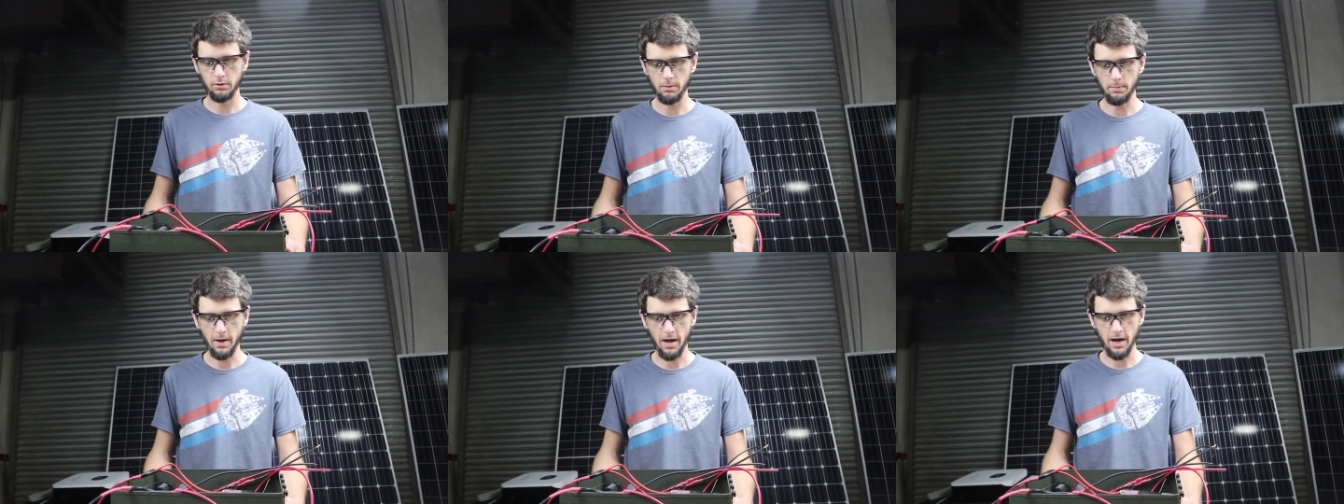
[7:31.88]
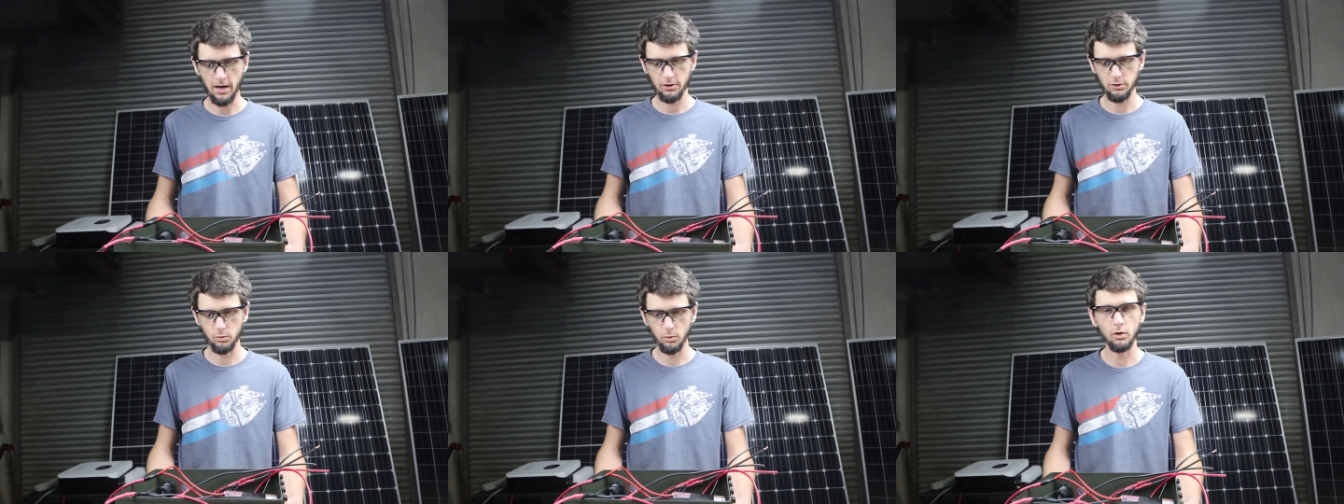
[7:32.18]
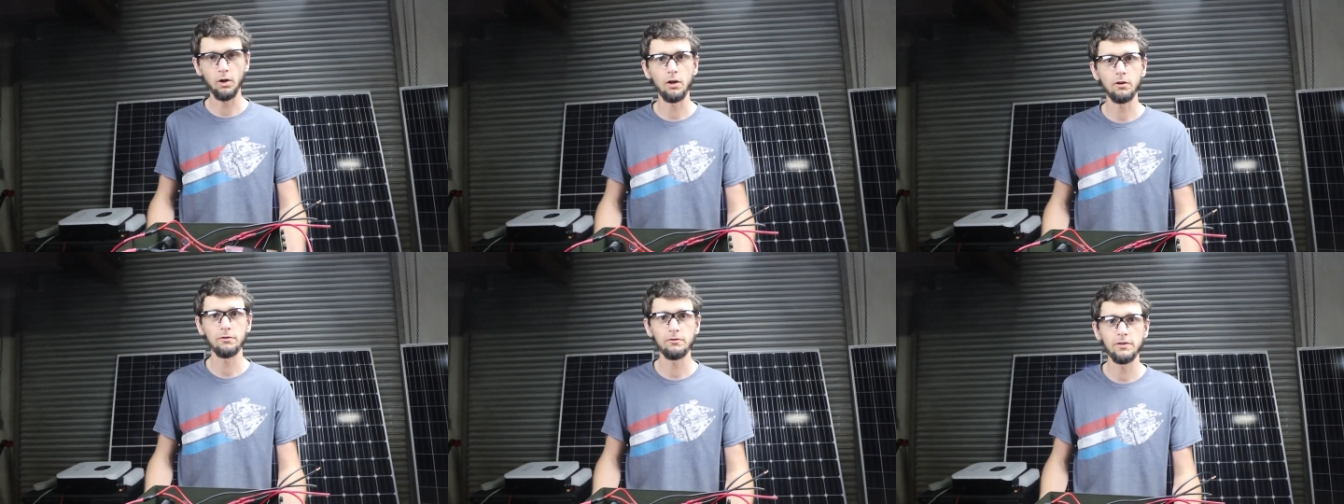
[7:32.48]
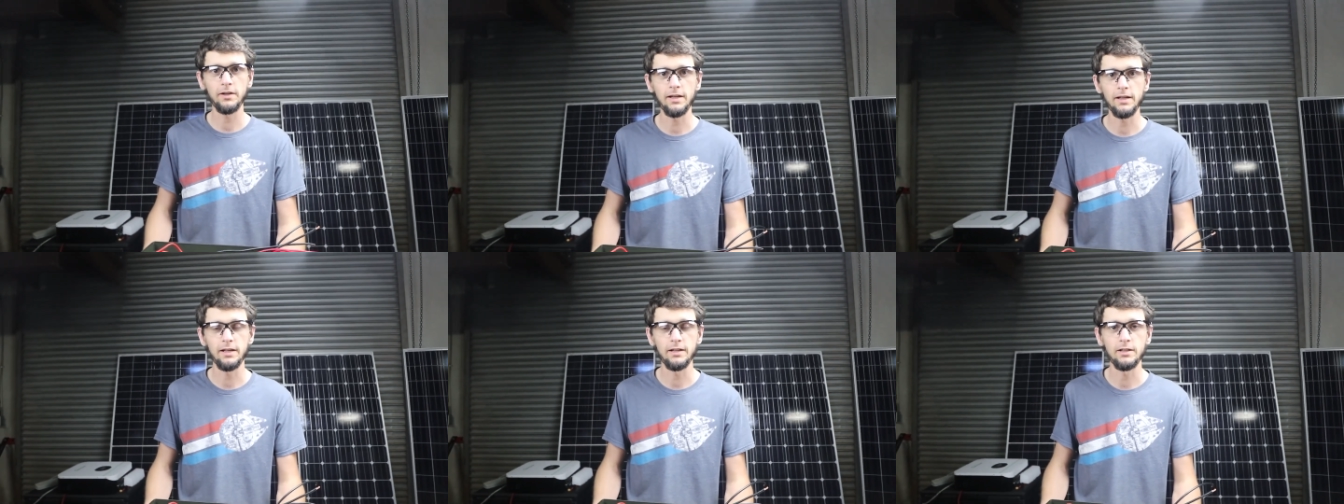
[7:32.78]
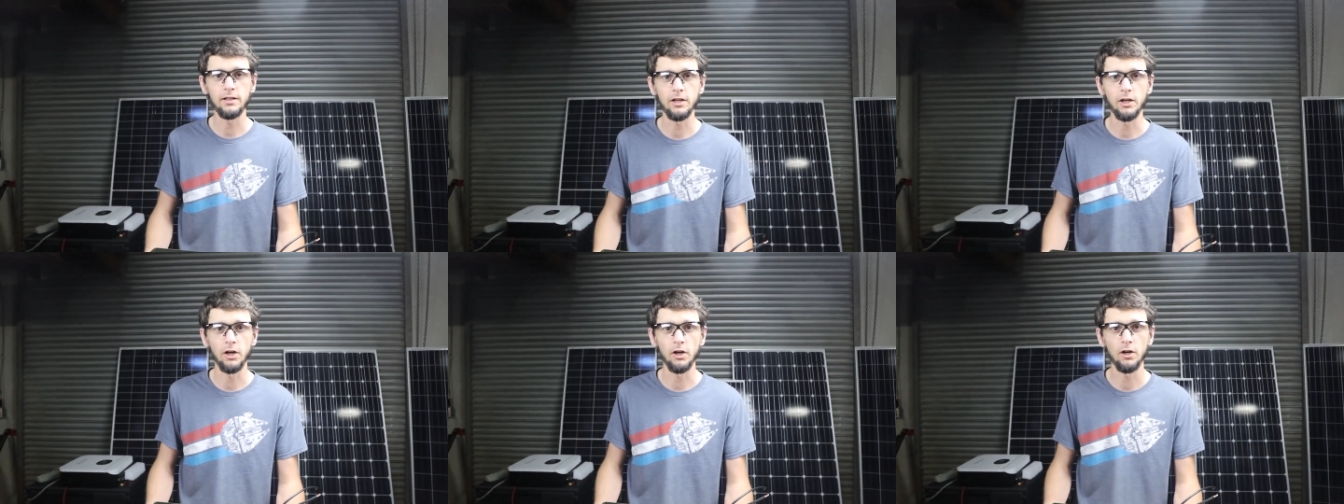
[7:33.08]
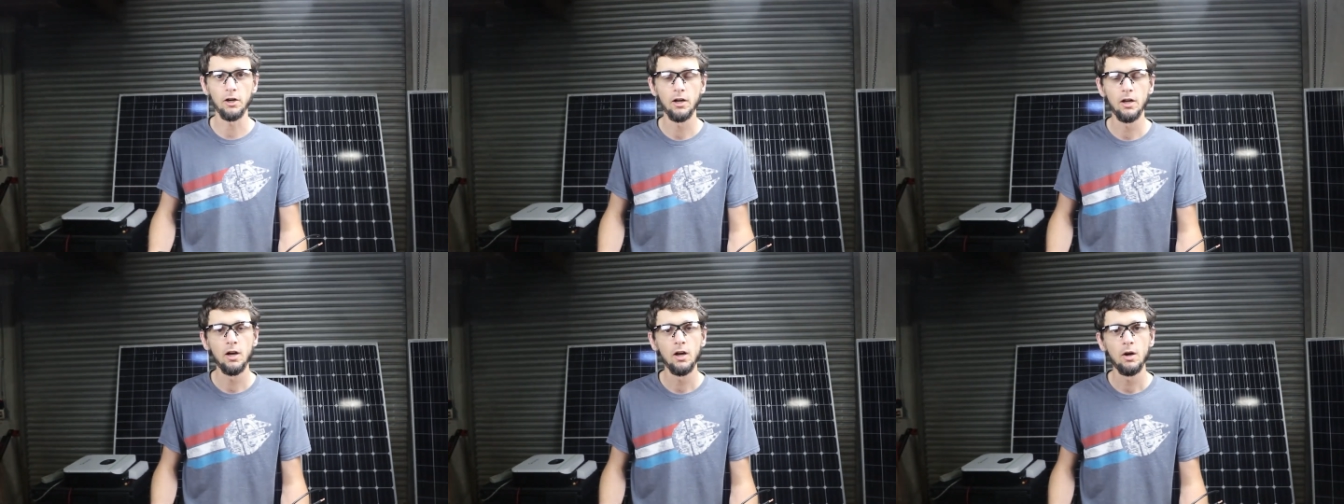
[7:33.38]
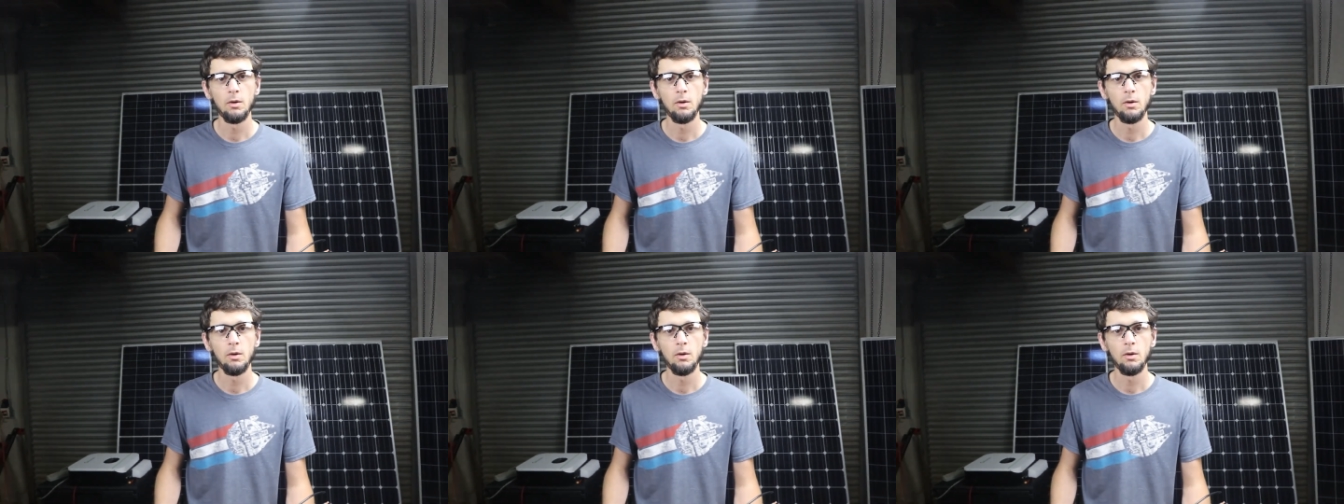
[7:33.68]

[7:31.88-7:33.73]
the packs will all fit in here,